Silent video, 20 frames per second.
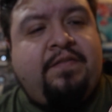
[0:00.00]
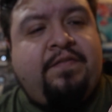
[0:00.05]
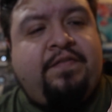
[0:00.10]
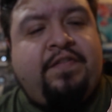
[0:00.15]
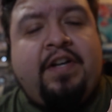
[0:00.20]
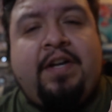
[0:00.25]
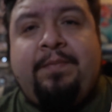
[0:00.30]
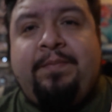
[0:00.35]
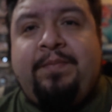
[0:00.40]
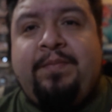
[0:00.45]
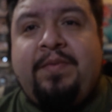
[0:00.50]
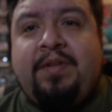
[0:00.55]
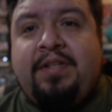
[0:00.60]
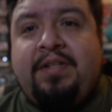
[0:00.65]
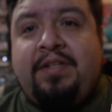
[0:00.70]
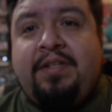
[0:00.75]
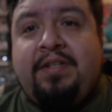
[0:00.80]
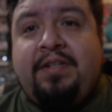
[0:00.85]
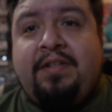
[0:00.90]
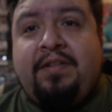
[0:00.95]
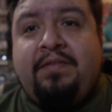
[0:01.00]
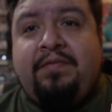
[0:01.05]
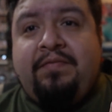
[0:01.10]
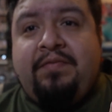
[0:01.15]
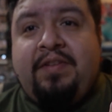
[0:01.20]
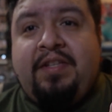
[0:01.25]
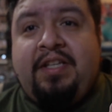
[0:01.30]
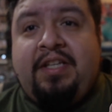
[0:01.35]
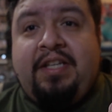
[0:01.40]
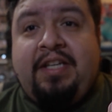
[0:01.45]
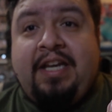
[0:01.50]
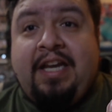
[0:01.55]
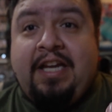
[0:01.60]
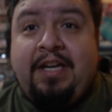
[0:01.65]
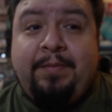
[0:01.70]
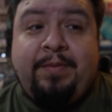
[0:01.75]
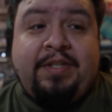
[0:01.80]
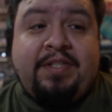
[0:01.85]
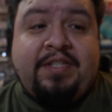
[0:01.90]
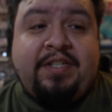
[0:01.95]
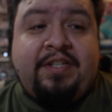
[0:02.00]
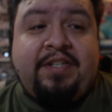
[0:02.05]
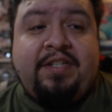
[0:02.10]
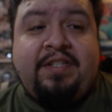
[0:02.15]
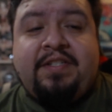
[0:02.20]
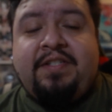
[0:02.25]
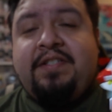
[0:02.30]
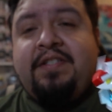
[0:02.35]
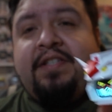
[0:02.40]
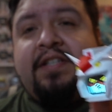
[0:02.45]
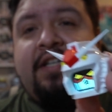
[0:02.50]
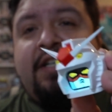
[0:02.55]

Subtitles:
from the anime series.